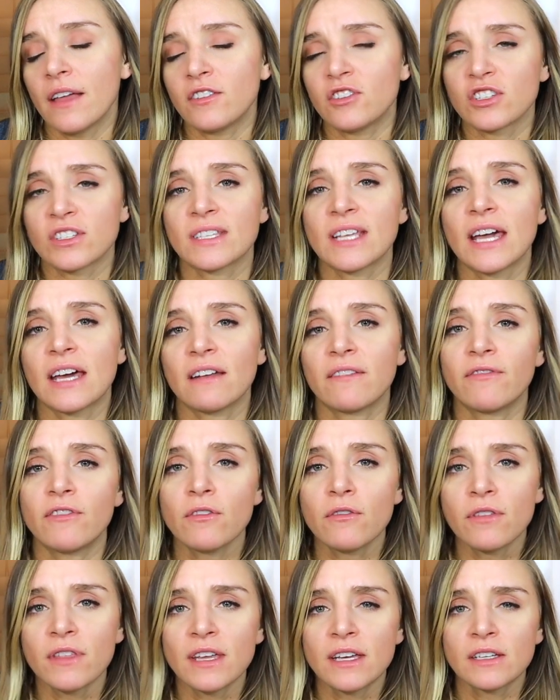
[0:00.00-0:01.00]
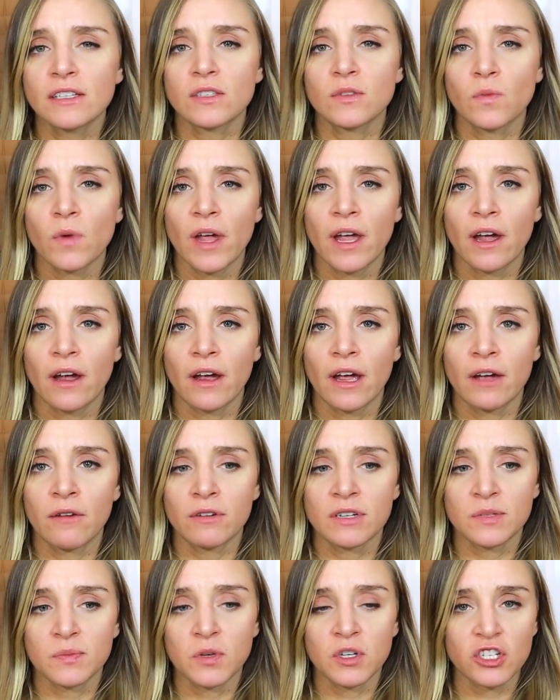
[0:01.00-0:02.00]
just had a few things where it
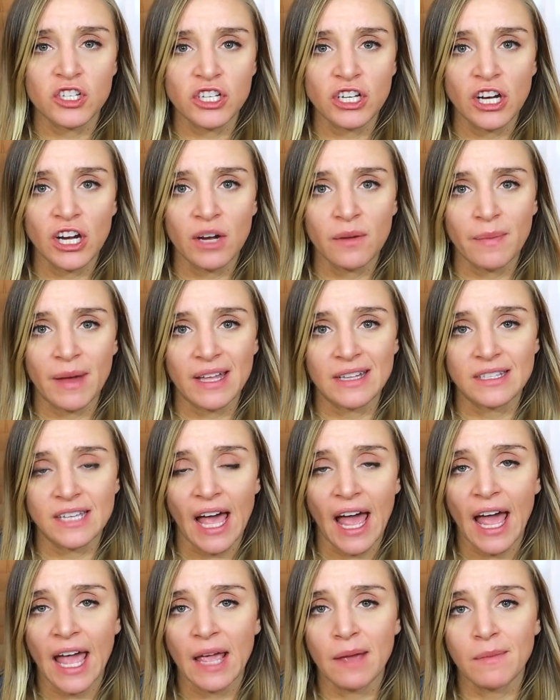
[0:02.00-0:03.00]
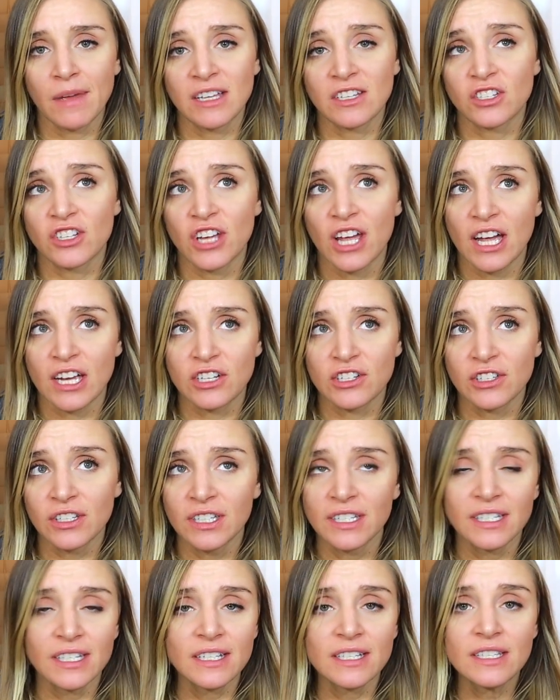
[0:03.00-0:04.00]
was pushing her bedtime, and she
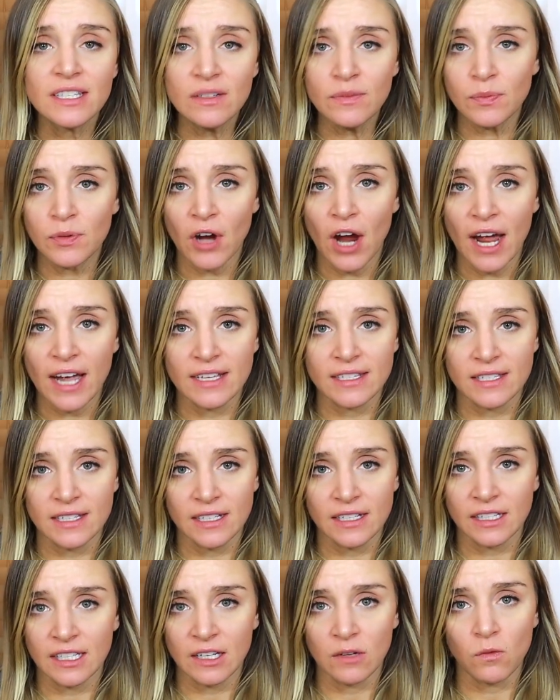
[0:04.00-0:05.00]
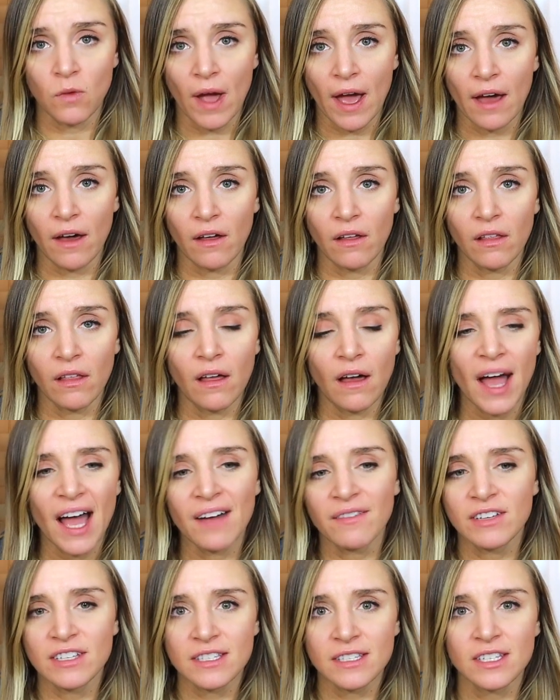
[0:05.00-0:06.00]
actually did surprisingly well.
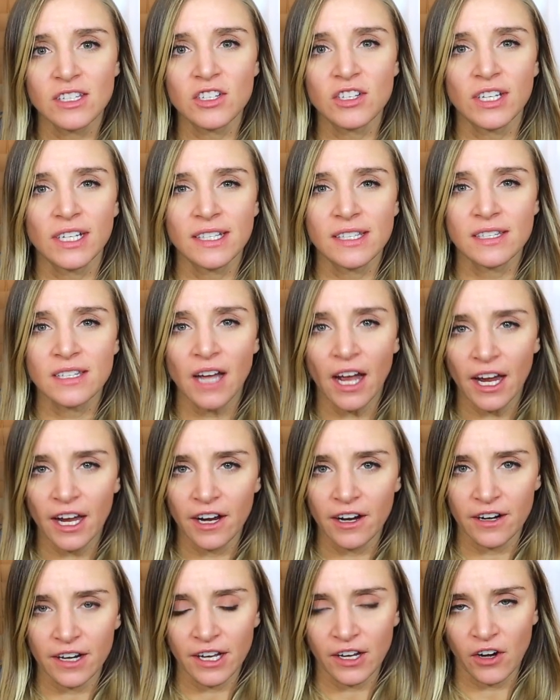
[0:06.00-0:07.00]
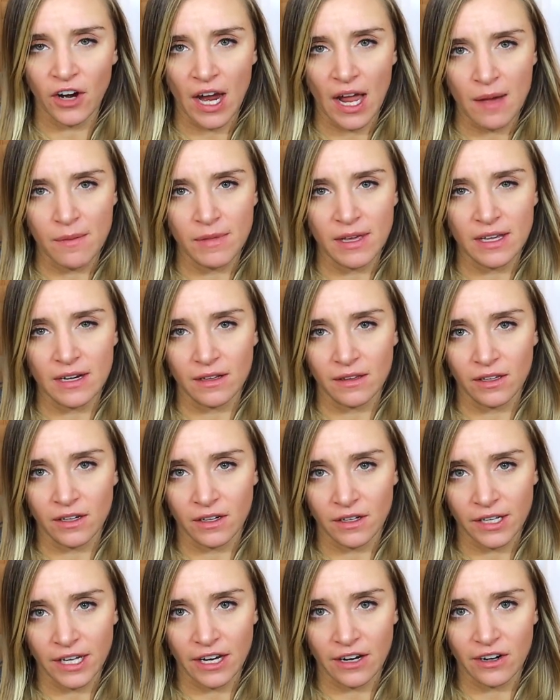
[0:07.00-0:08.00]
Obviously she gets tired and crabby and a
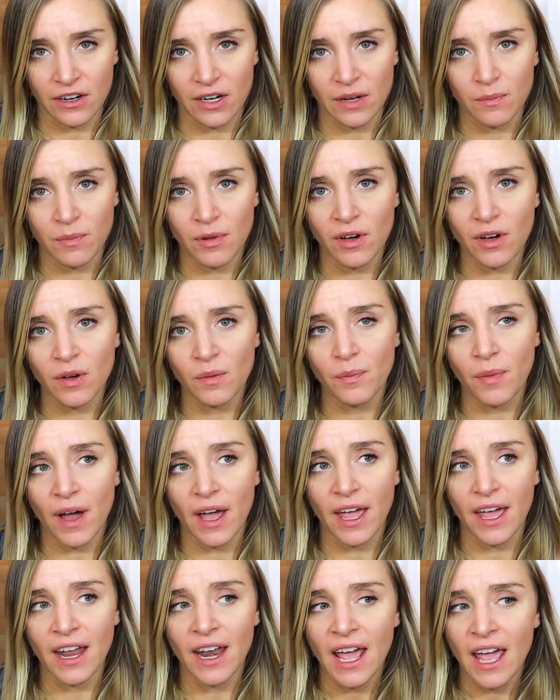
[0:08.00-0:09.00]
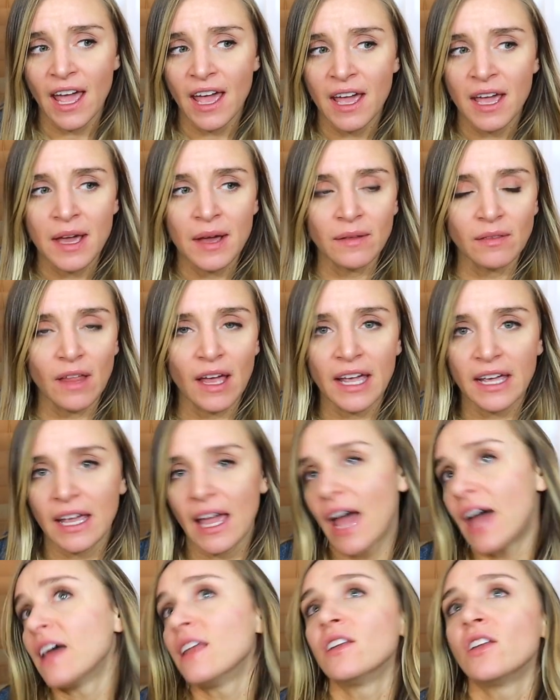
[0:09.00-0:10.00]
little irritable, but
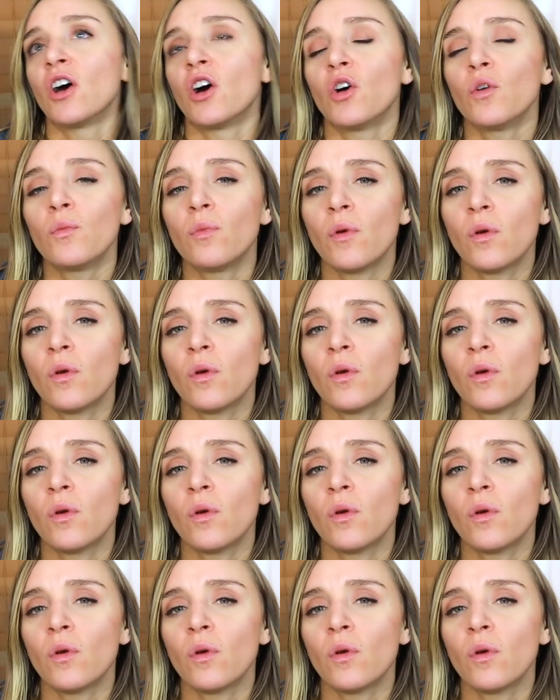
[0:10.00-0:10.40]
like at no